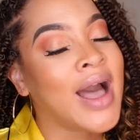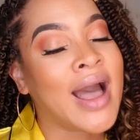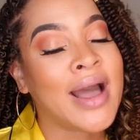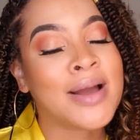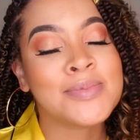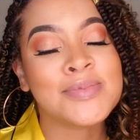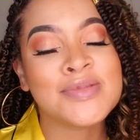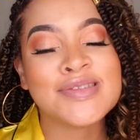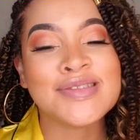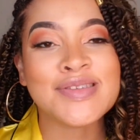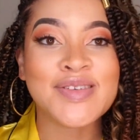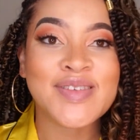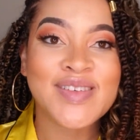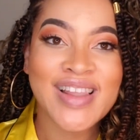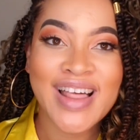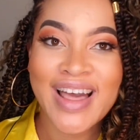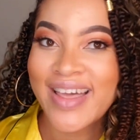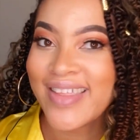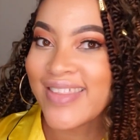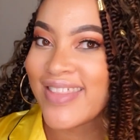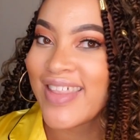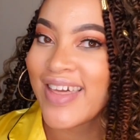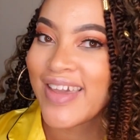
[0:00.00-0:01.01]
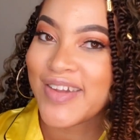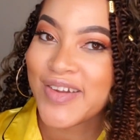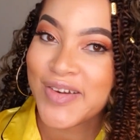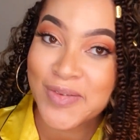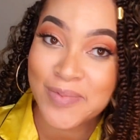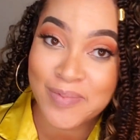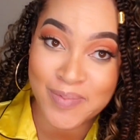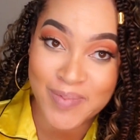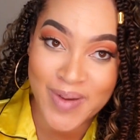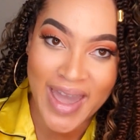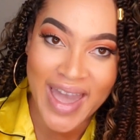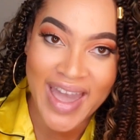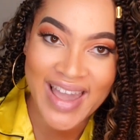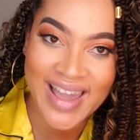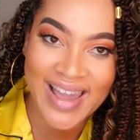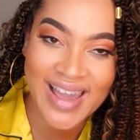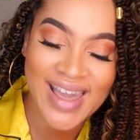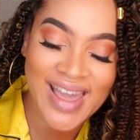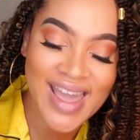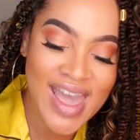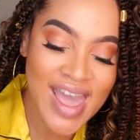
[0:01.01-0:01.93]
I'm so glad that you're back.